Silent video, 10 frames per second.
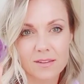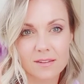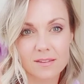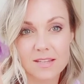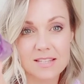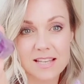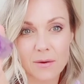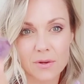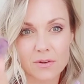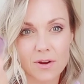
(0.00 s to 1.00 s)
this is how
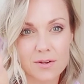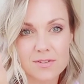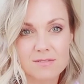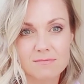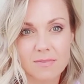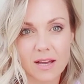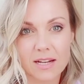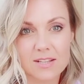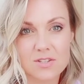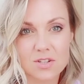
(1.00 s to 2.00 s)
it grows. And
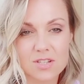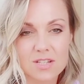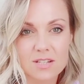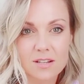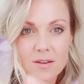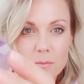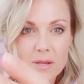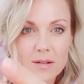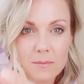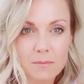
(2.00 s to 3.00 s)
it's just
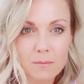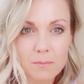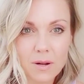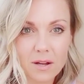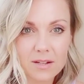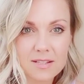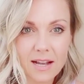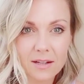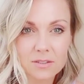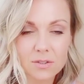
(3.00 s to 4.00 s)
been plucked
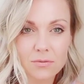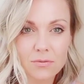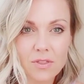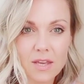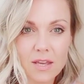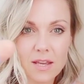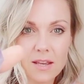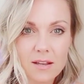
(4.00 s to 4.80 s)
out of the